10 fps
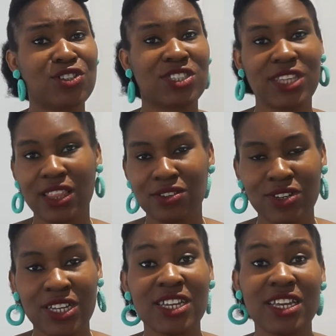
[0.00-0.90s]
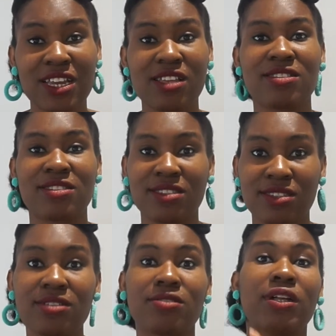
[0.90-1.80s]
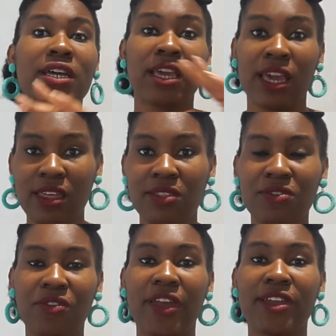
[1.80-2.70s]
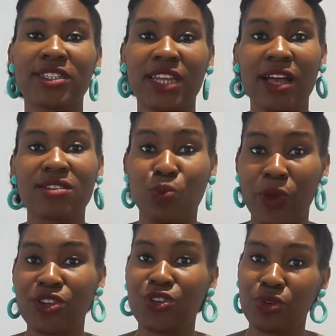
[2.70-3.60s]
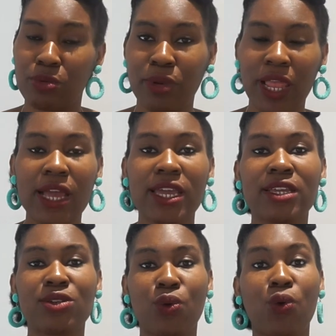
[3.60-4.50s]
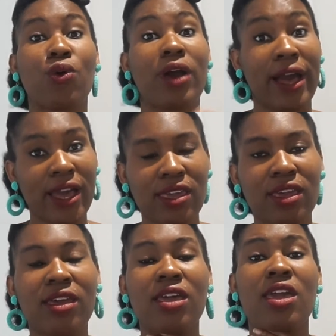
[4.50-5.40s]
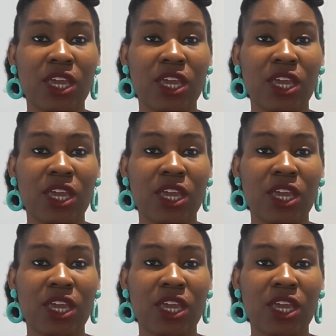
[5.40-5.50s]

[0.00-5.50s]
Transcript: your salary is still in the range as when you applied or higher,